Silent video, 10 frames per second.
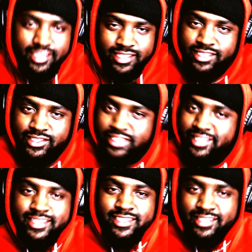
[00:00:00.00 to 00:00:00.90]
just.
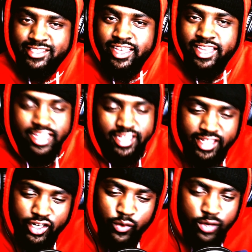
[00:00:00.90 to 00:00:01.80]
Yeah, it
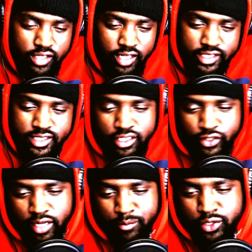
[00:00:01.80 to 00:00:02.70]
don't work like that. You gotta
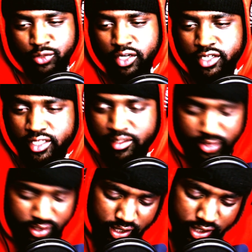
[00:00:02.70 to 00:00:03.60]
put work in, man.
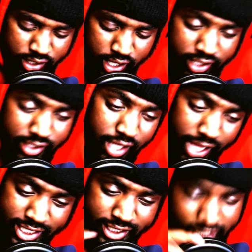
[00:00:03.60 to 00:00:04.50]
It
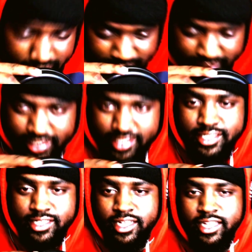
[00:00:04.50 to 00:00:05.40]
ain't nothing easy.
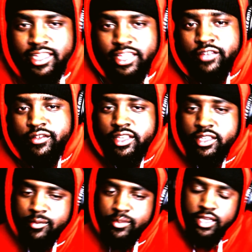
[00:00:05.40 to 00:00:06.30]
You
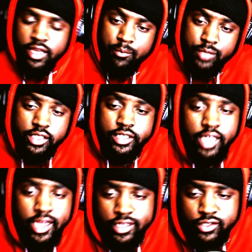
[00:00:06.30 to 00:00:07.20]
did. But look, I
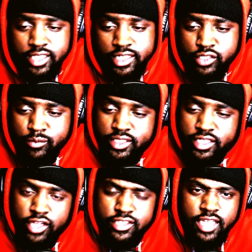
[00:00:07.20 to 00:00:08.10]
ain't gonna take too much of
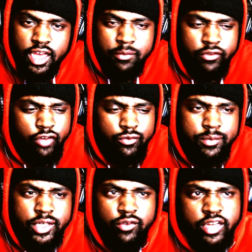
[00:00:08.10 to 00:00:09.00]
y'all time. If y'all want me to
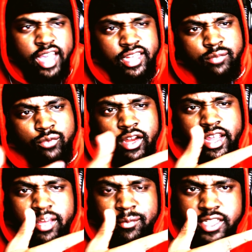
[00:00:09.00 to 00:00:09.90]
react to more
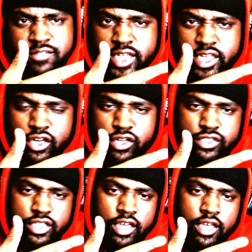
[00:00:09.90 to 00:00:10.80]
AMS videos,
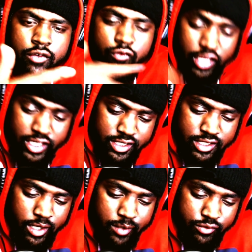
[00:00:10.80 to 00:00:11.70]
run this
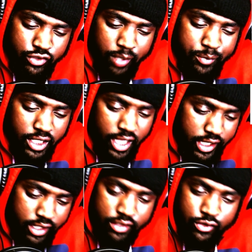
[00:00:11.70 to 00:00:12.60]
up. Drop a like,
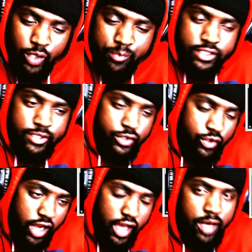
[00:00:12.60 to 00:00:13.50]
drop a
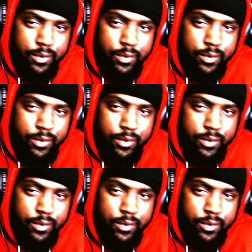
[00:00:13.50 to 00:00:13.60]
subscribe.